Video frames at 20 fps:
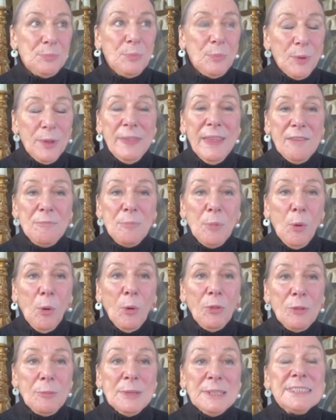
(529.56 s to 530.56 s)
when they've
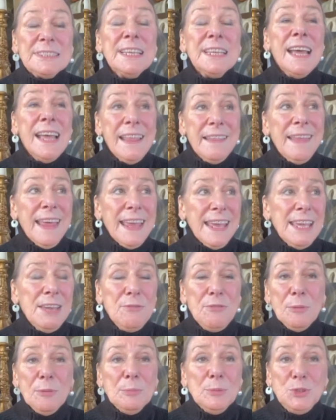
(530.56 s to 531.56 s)
bought them is they
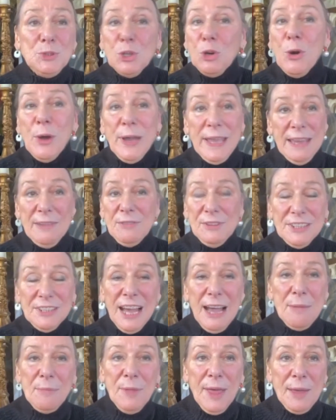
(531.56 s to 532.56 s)
give them joy every
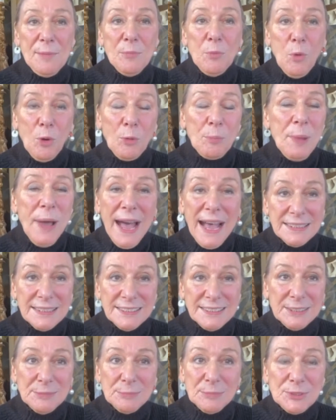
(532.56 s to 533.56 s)
time they walk
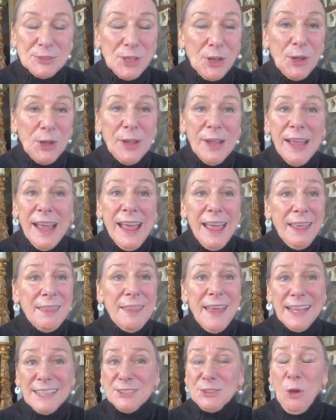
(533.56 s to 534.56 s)
past them. So
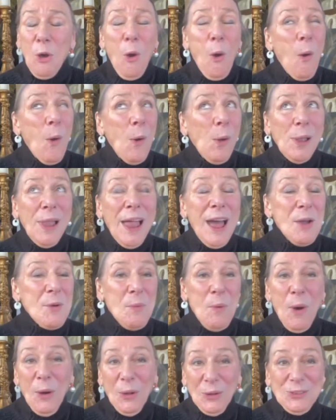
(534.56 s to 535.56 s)
that's all I
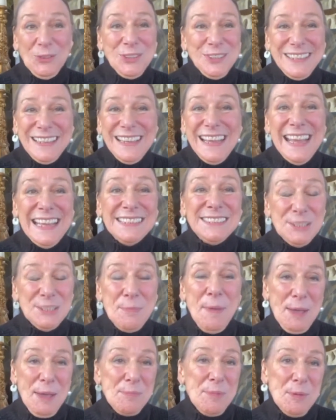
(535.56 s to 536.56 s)
want, is to
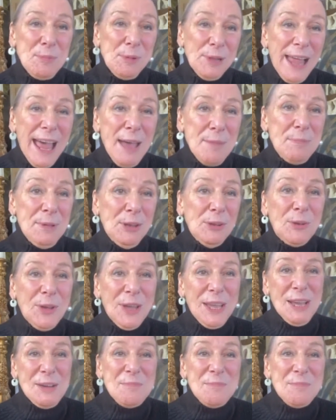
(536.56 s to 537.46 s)
make people happy looking at